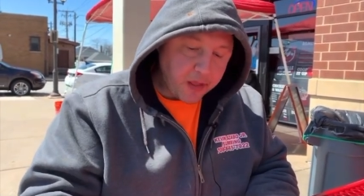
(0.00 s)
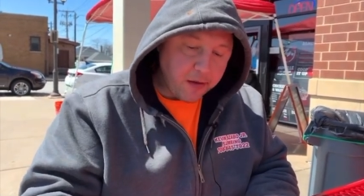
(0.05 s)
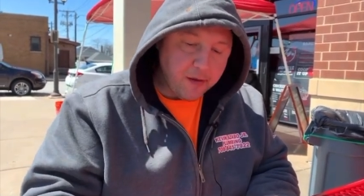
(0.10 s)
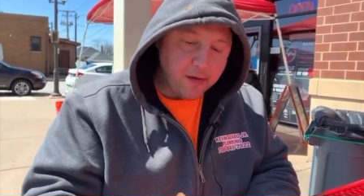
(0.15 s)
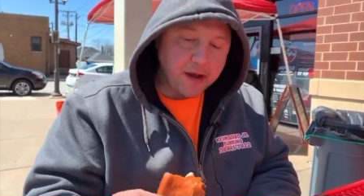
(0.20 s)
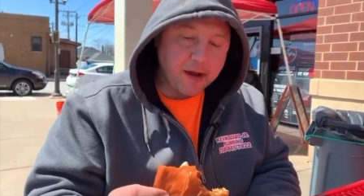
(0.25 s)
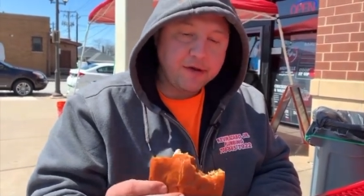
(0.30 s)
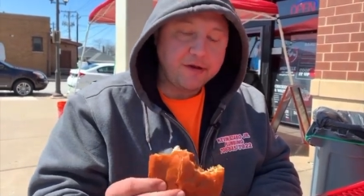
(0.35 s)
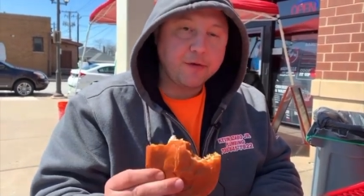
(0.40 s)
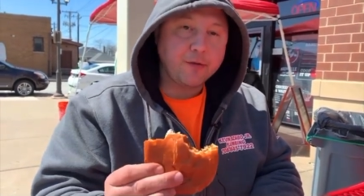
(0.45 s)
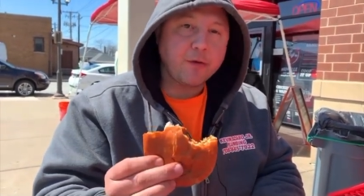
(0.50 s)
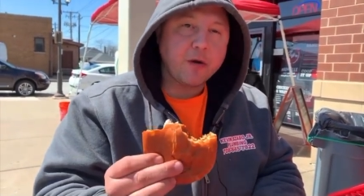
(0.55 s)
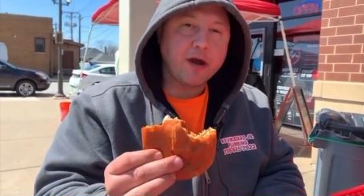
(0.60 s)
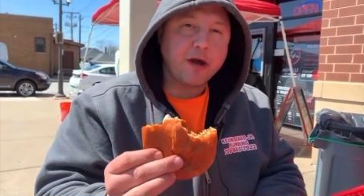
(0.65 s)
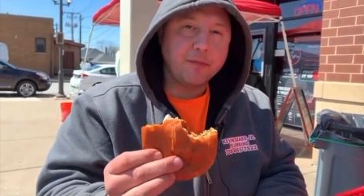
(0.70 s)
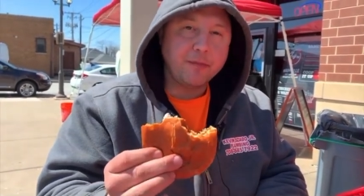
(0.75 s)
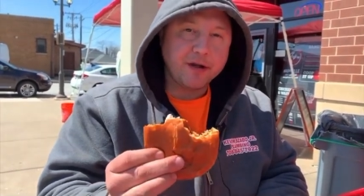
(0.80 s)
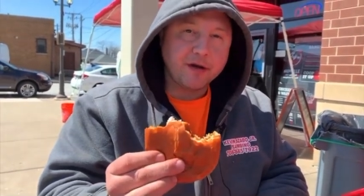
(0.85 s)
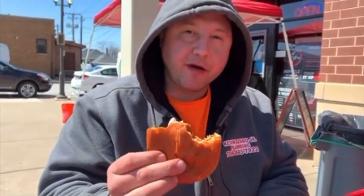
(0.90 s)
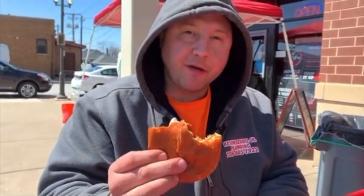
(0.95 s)
I know where I'll
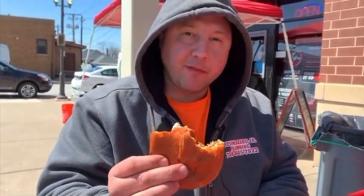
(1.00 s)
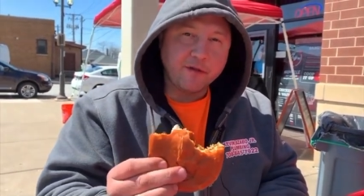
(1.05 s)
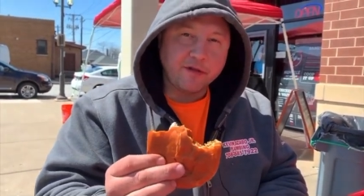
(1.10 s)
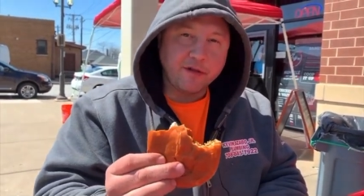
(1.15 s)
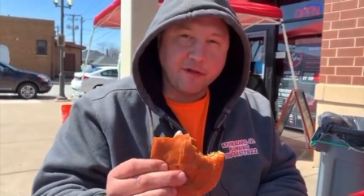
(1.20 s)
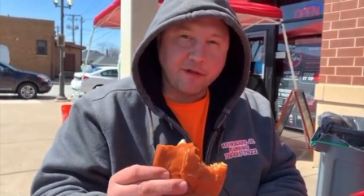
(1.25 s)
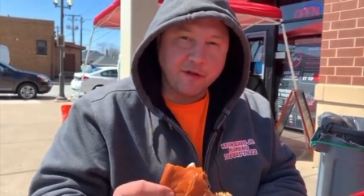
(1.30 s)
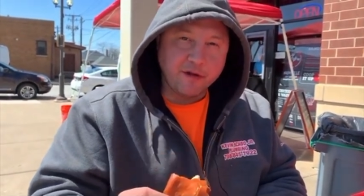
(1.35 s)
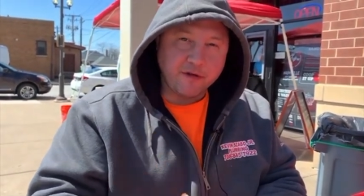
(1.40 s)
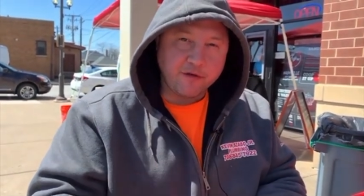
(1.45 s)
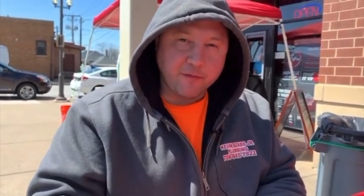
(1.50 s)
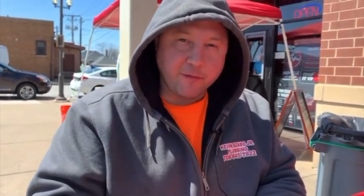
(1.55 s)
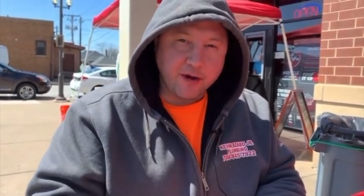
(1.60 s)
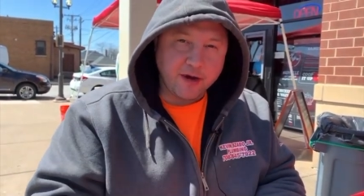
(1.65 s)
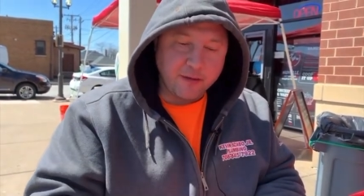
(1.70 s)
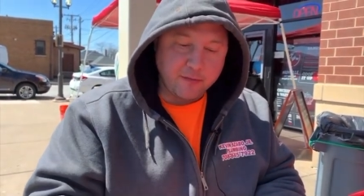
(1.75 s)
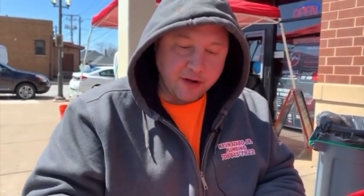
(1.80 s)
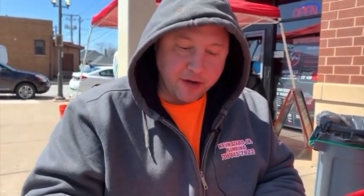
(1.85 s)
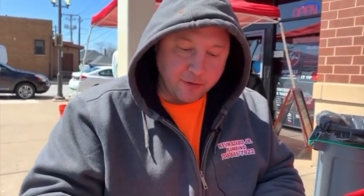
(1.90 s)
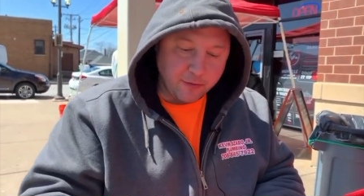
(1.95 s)
be coming to lunch when
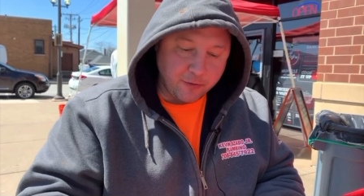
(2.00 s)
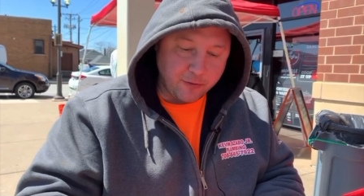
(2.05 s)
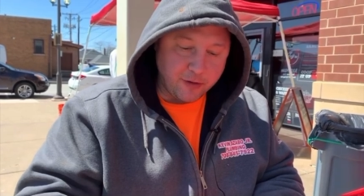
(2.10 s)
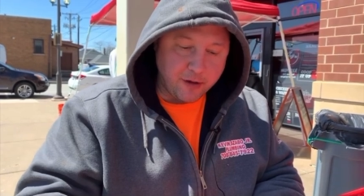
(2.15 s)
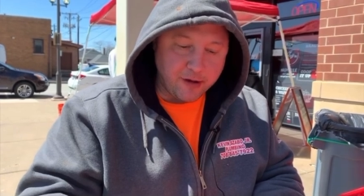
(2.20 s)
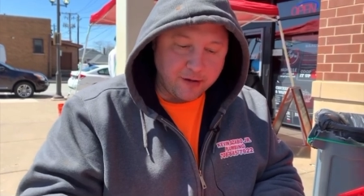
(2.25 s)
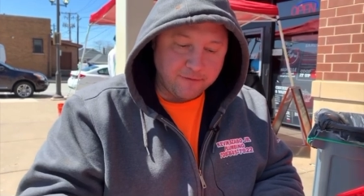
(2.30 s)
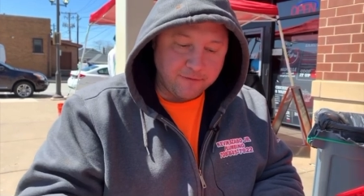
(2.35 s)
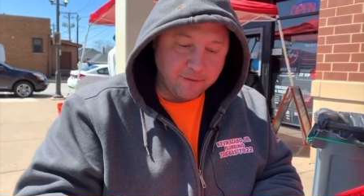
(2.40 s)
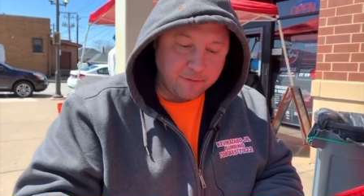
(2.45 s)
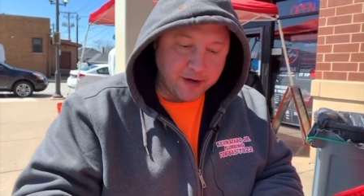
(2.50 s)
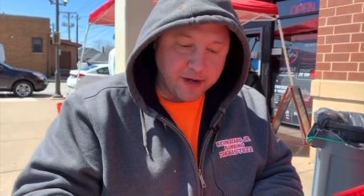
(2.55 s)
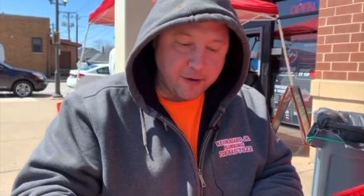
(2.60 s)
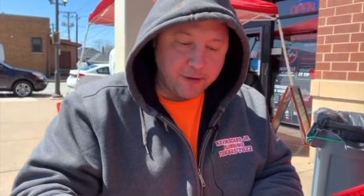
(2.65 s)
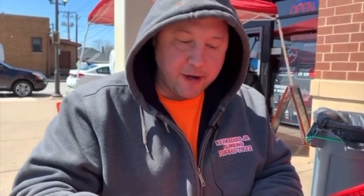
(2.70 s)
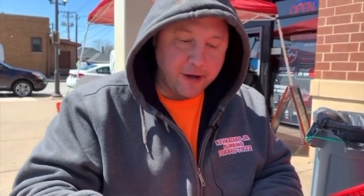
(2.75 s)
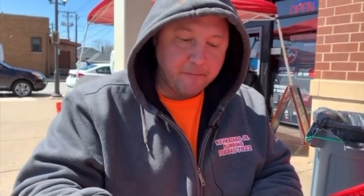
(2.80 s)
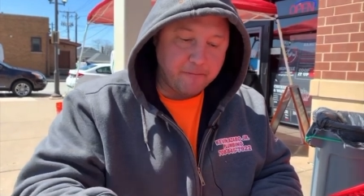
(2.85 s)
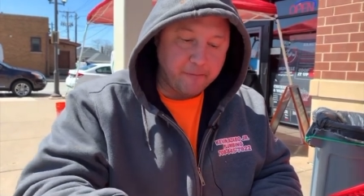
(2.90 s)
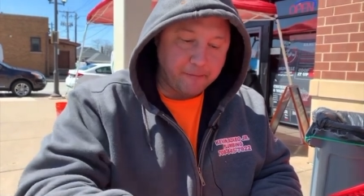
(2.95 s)
I'm in Oak Lawn from now
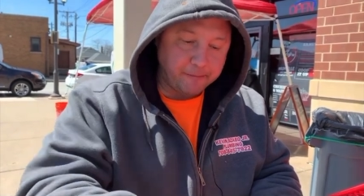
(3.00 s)
on.